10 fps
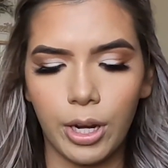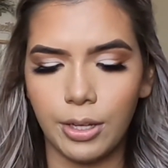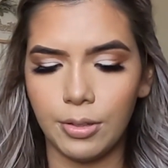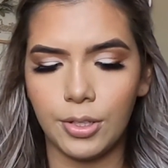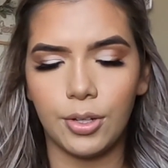that I
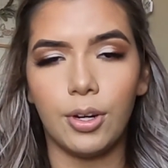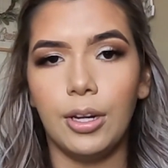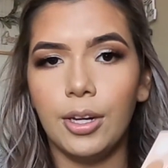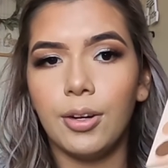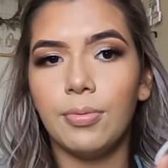used
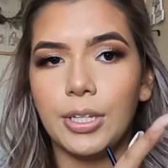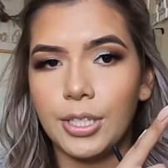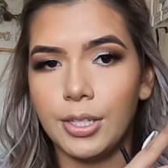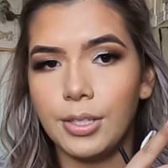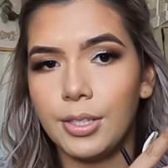earlier,
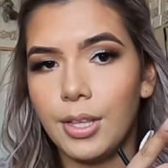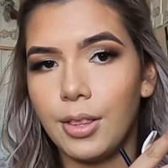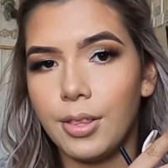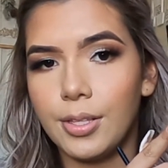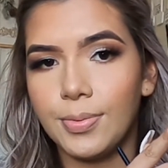which is
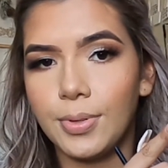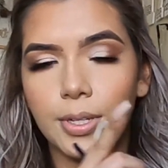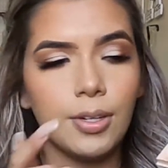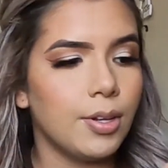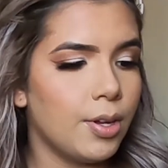this
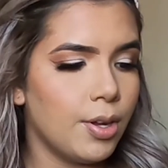one,